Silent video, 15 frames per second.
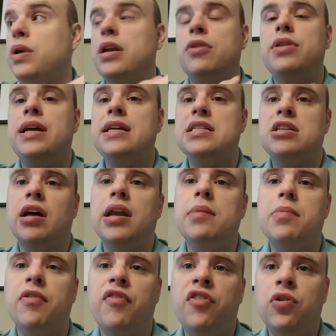We know that he's done
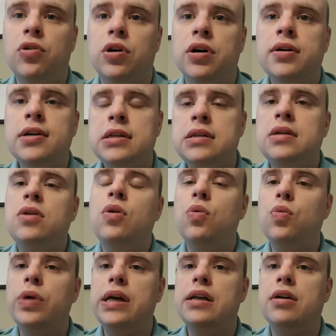it before.
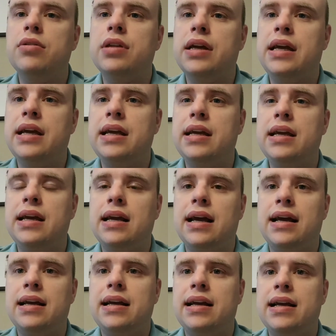We know that
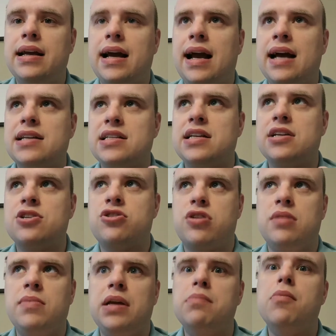he has an
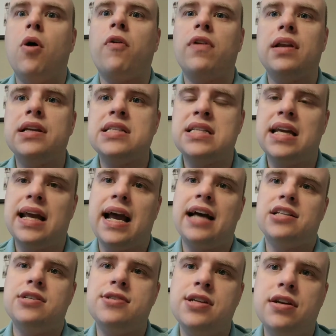extremely moralistic
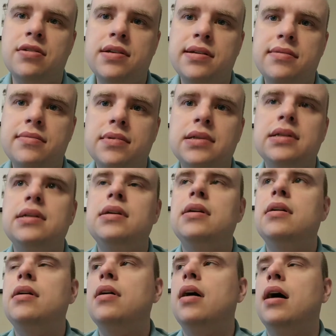attitude
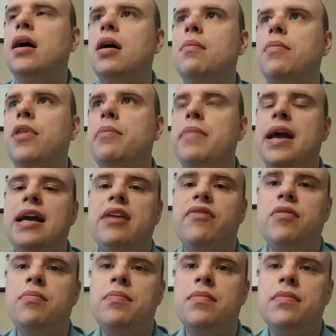that may
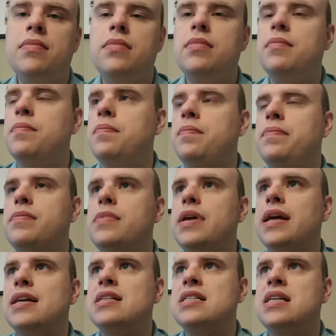even
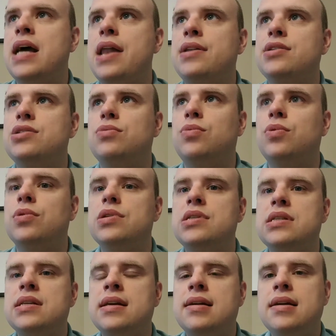extend
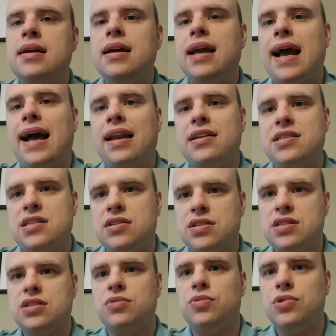towards
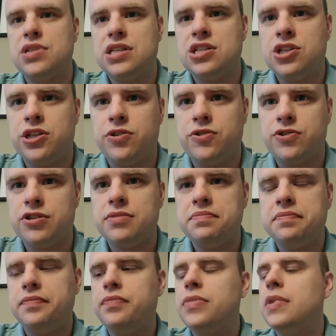callousness towards his
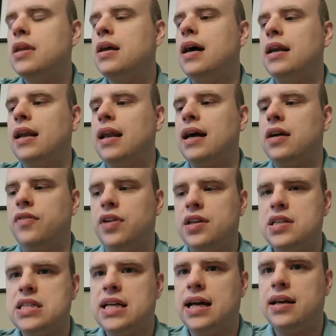children and a lack of
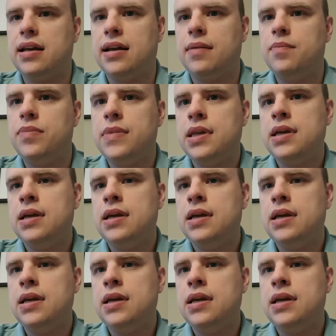understanding.